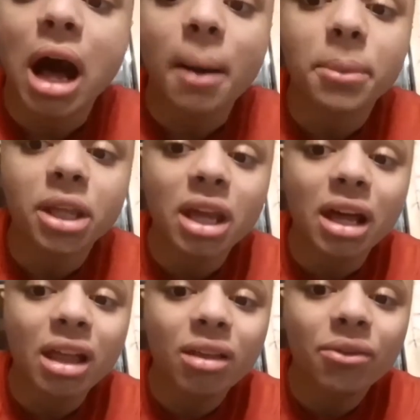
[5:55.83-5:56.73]
But
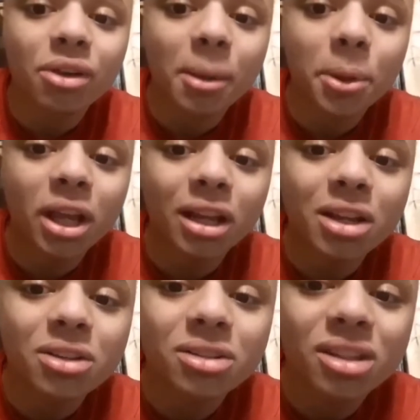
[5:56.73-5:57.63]
yeah, for leopard
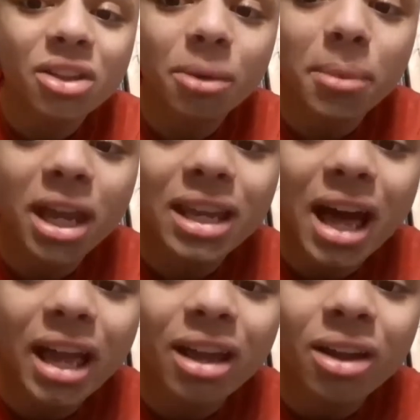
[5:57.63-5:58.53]
geckos, their main
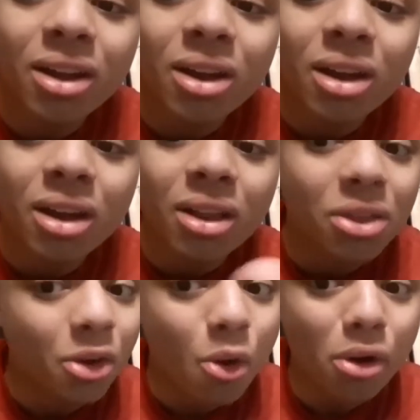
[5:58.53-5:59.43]
diet,
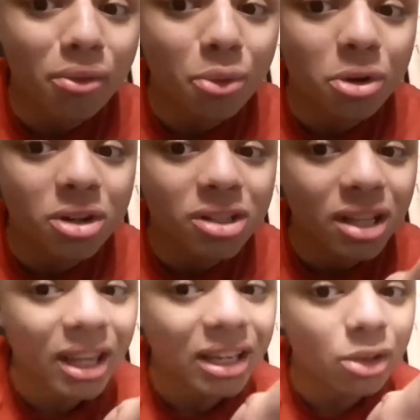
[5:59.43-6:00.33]
they're carnivores.
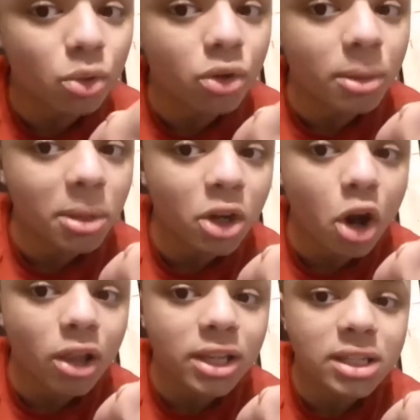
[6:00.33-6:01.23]
They like the little creepy
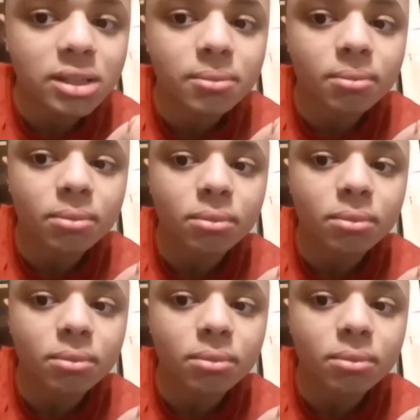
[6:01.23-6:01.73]
crawlies.